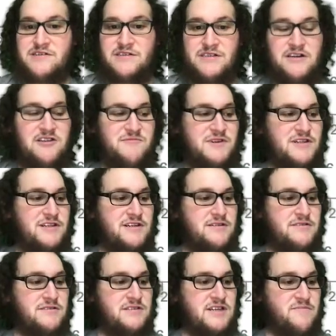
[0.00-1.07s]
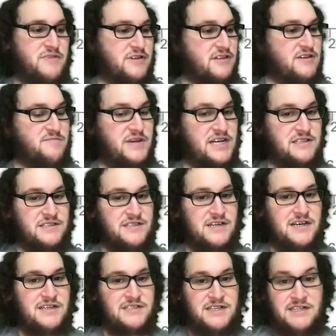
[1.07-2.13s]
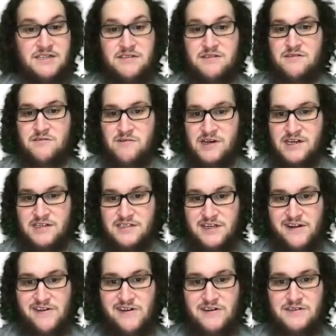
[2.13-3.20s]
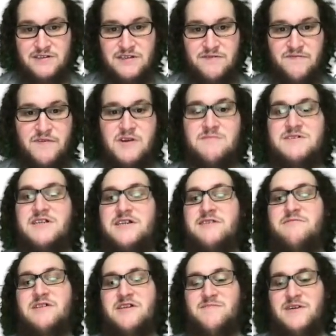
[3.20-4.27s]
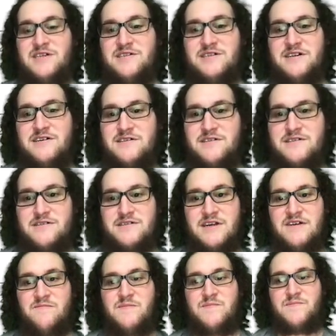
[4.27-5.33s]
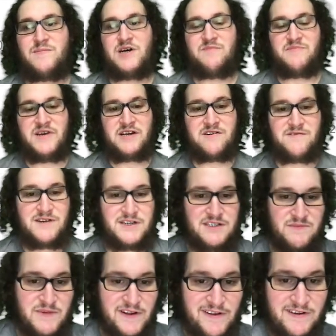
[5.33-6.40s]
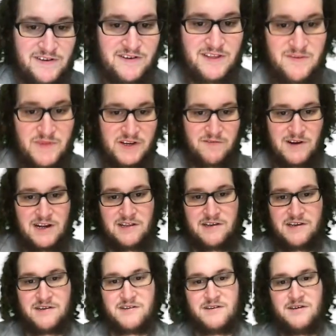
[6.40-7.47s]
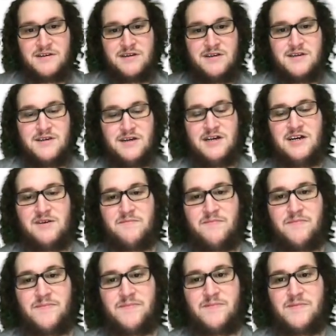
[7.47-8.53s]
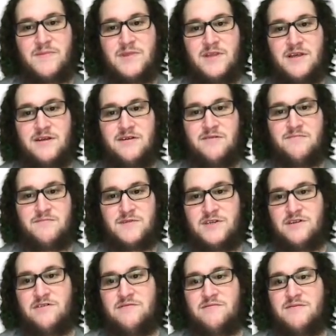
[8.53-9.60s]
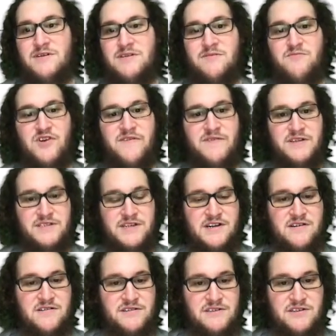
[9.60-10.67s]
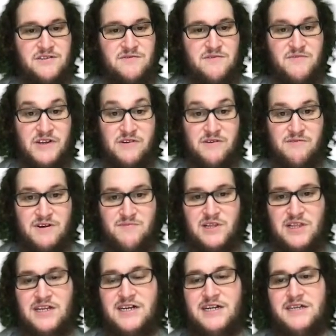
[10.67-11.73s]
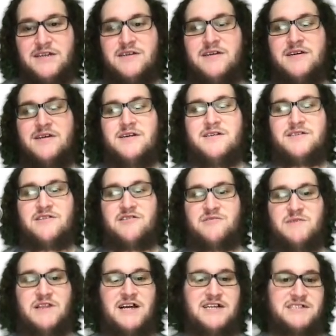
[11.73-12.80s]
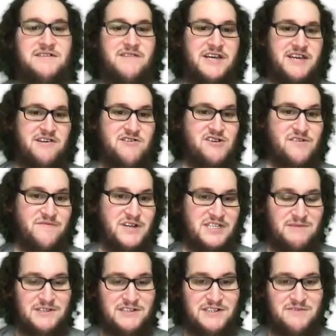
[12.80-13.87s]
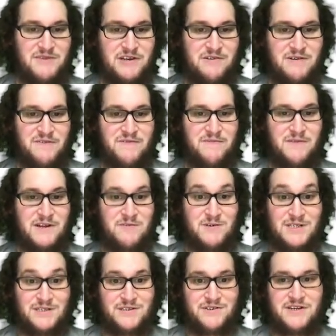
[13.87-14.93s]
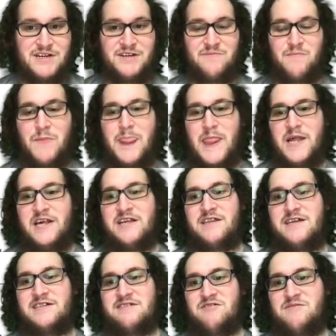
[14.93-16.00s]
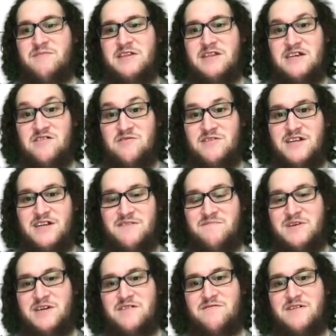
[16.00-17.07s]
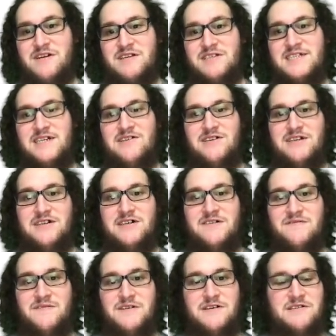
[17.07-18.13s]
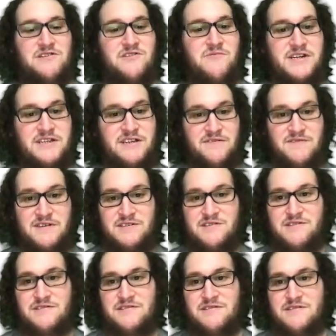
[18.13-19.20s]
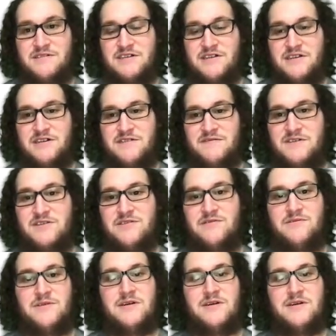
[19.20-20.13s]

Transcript: and all the people that typically buy stocks and the organizations and firms that typically buy stocks have bought Bitcoin, especially during the big rally, in the previous year or so when Bitcoin went up a lot. So there's been lots of like huge investments into Bitcoin from like Wall Street, and they seem to be liquidating Bitcoin and selling it off, and also the retail investors are selling it off too,